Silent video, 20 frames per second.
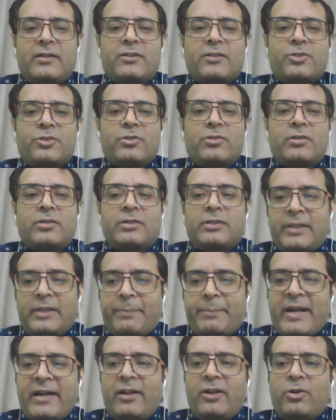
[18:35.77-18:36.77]
So
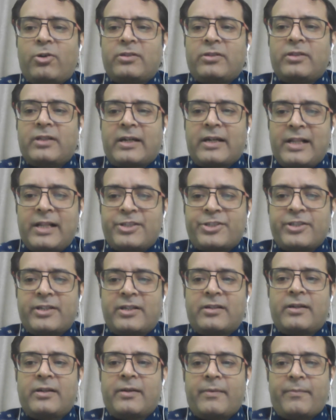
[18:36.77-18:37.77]
depending on the
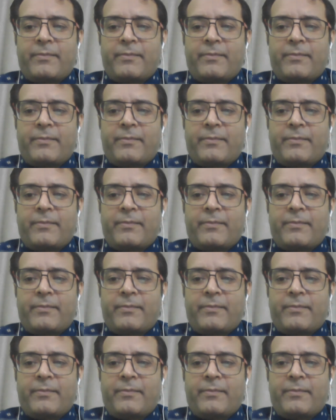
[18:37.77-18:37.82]
culture,